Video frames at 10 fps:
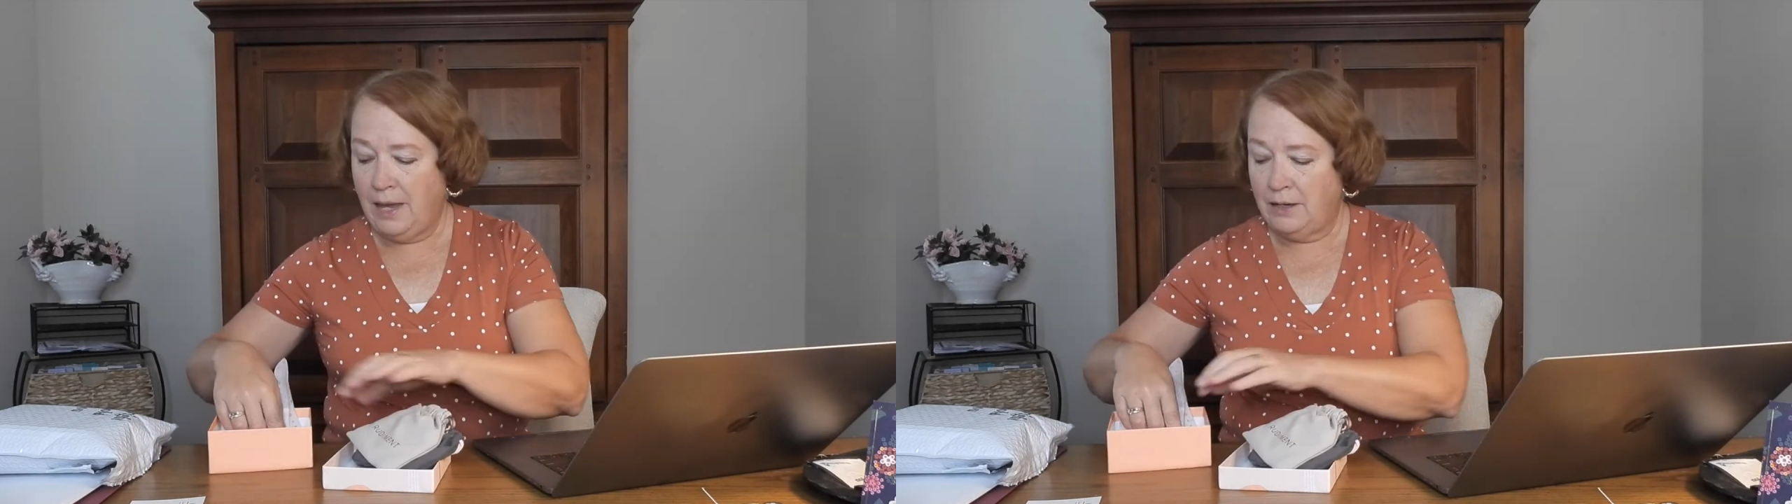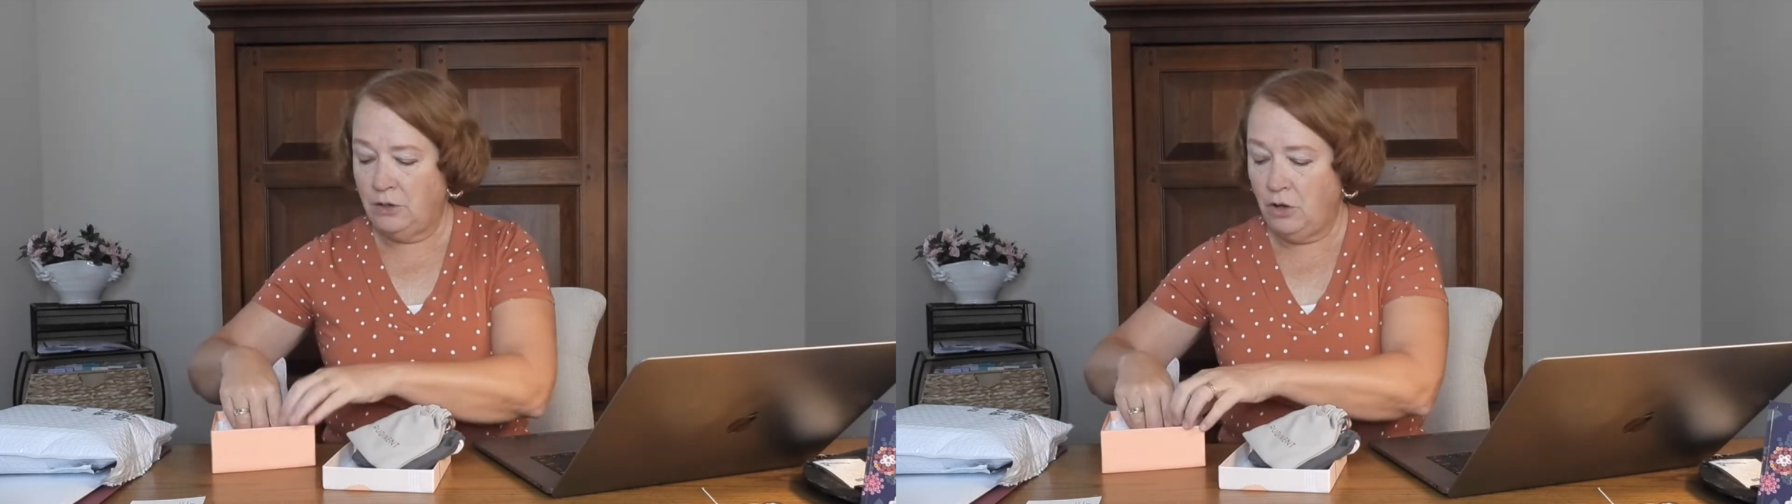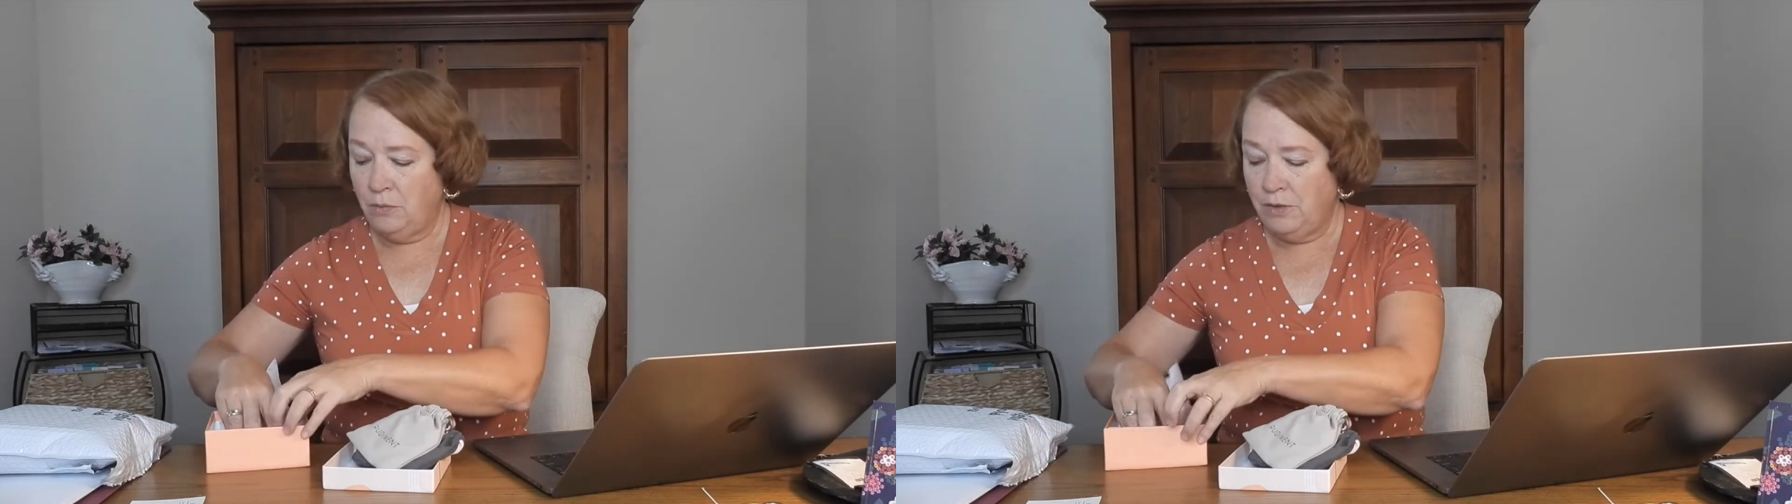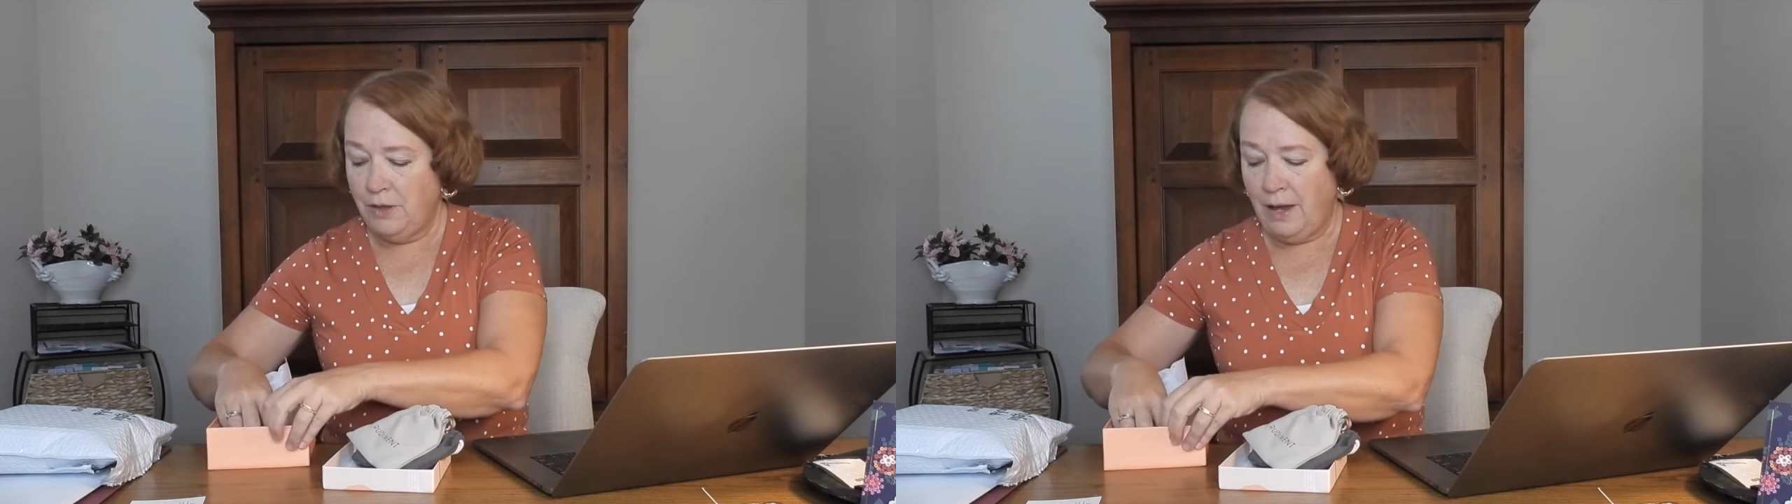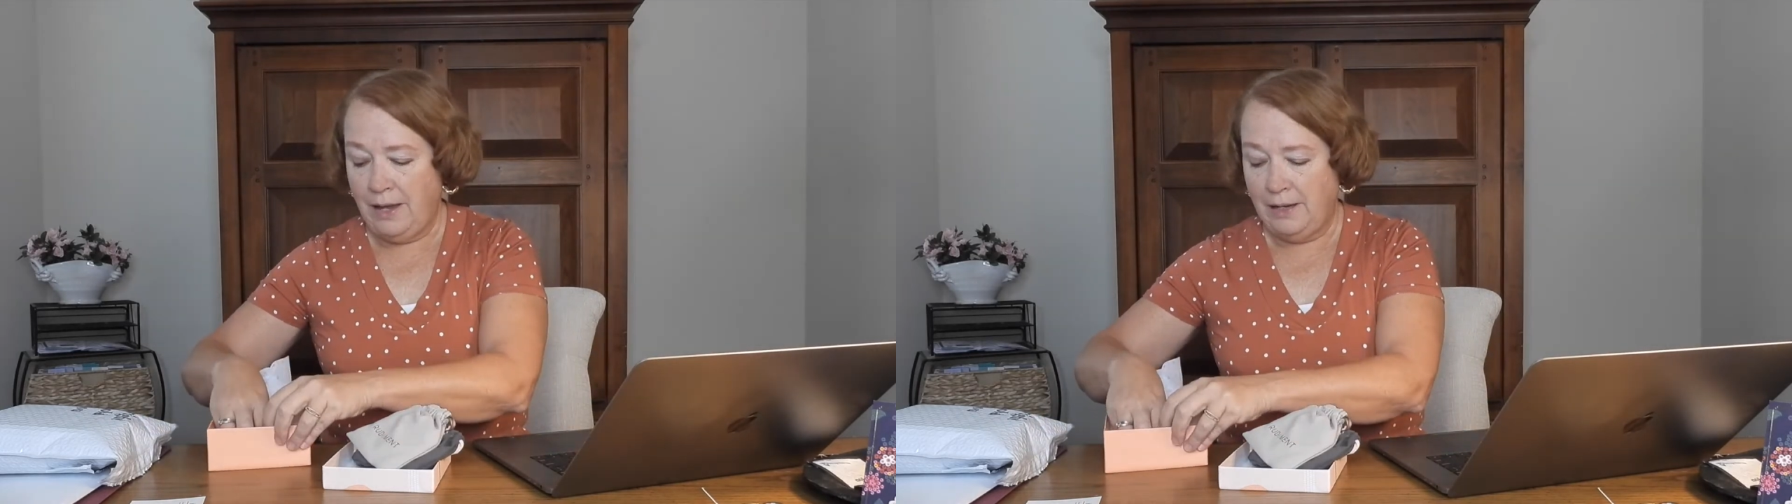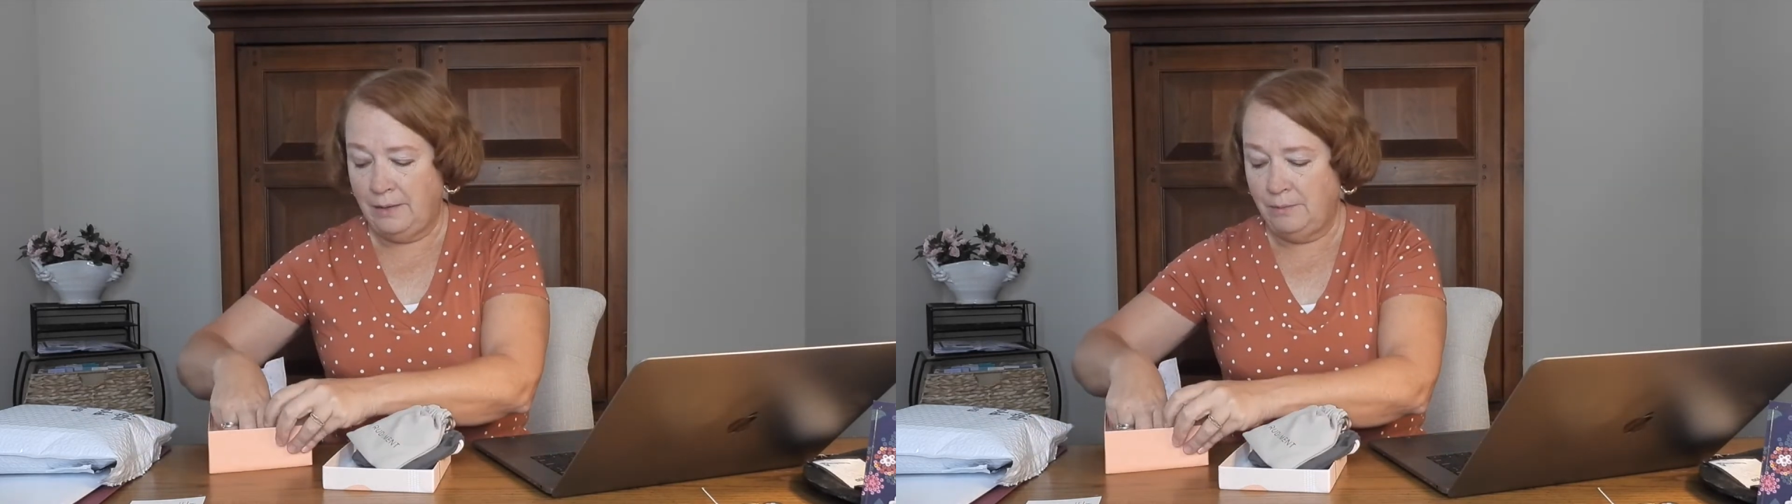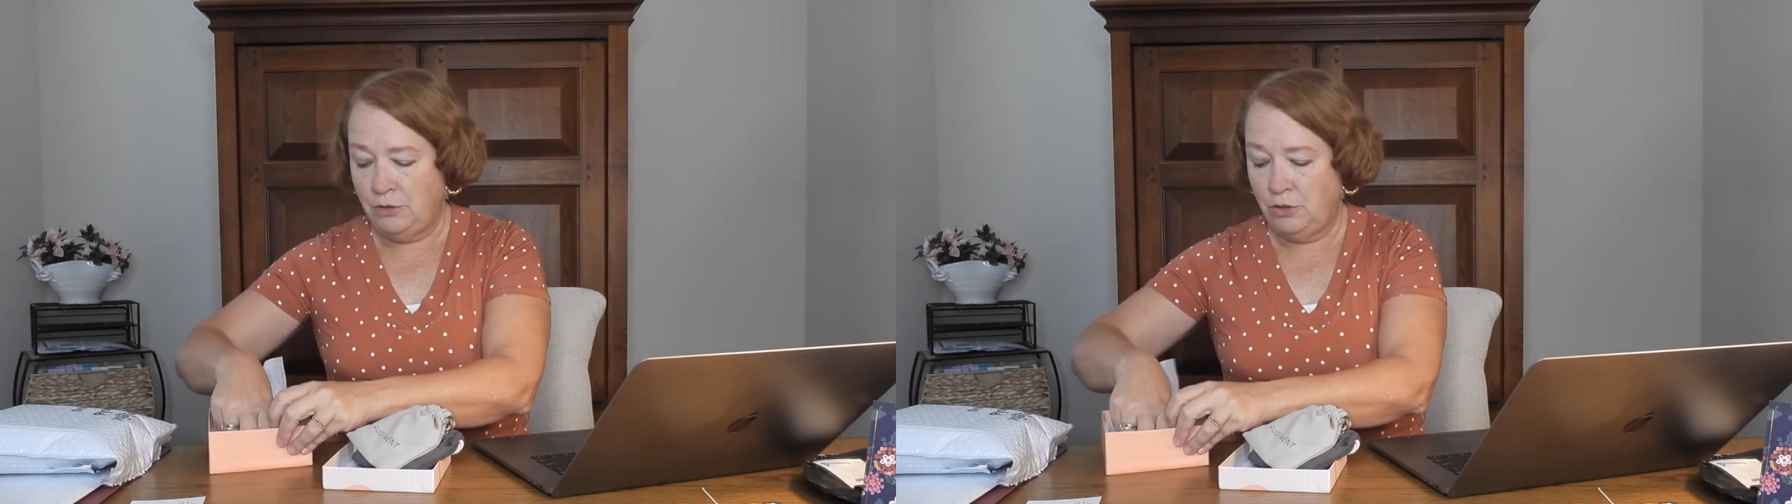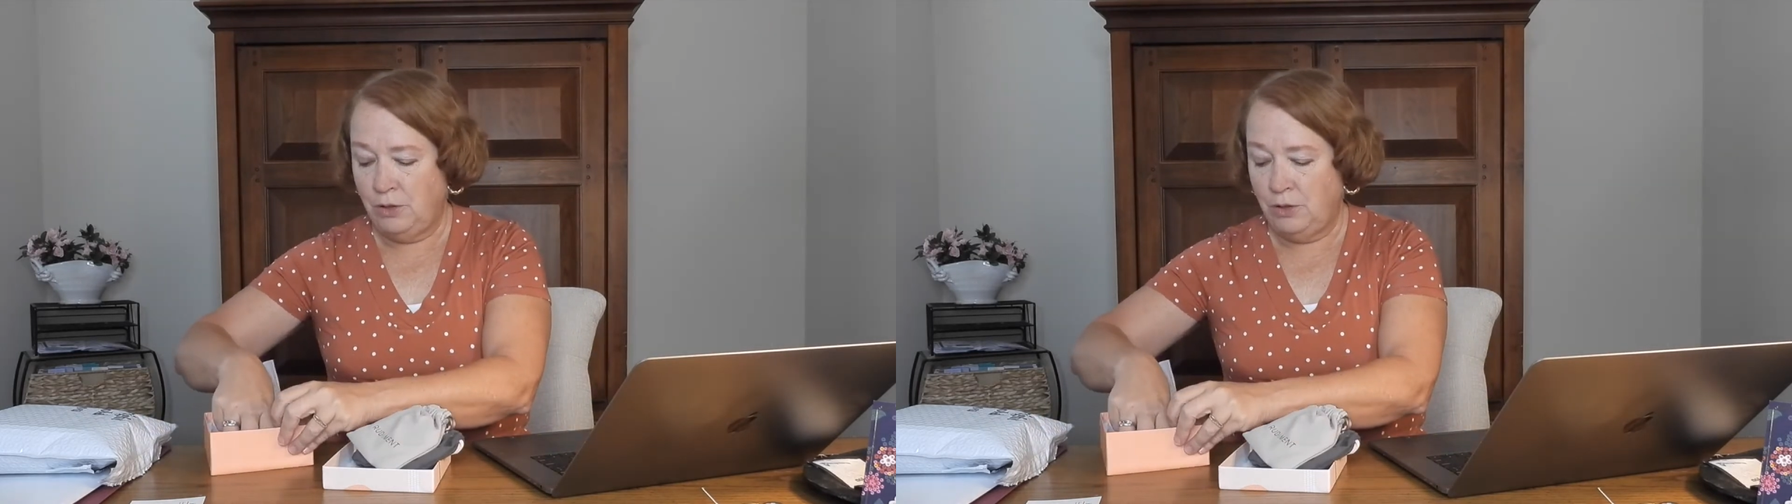And along with the items,